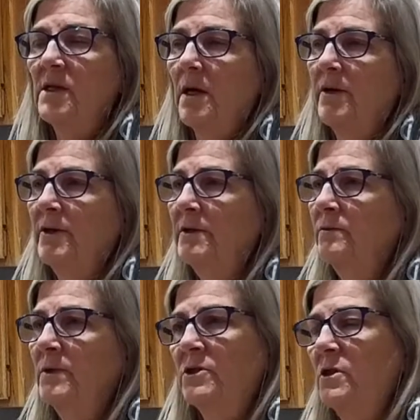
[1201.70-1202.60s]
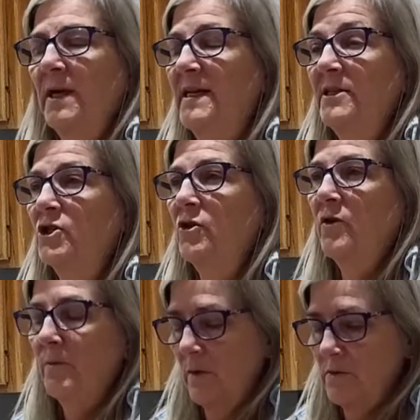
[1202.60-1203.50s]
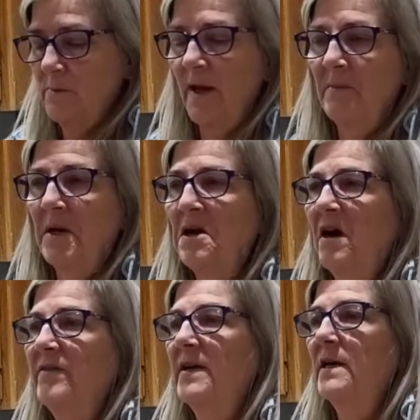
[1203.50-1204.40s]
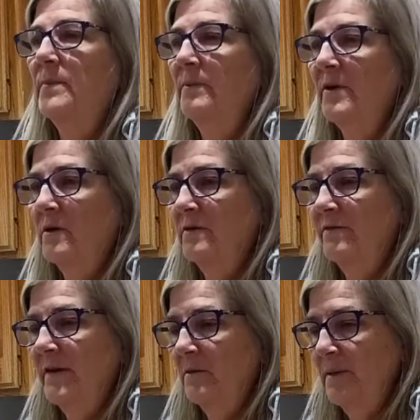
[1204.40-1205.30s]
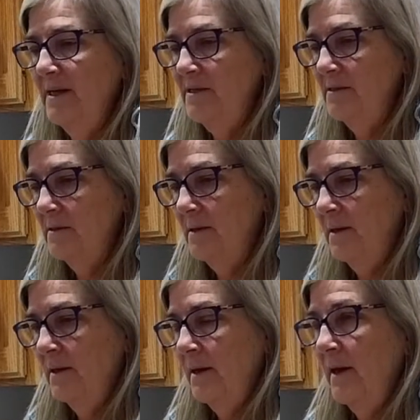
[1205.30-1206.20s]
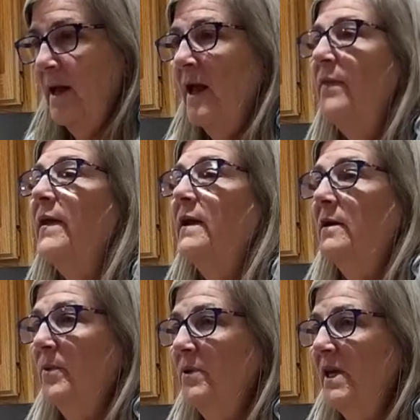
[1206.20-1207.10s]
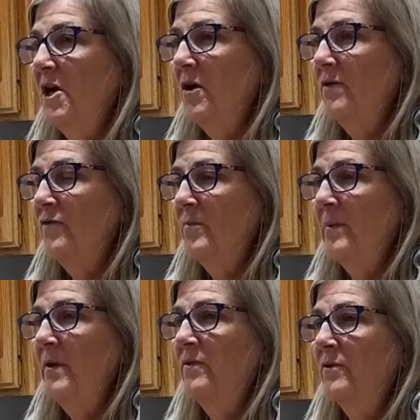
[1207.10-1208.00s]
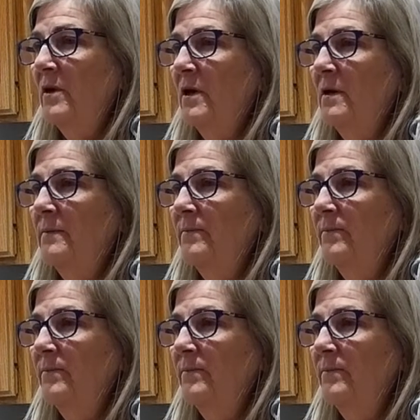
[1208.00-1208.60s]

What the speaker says: daughter, which I didn't show you, but it was behind my coffee cup up there on the fireplace. And then I got a birthday card from my mother-in-law,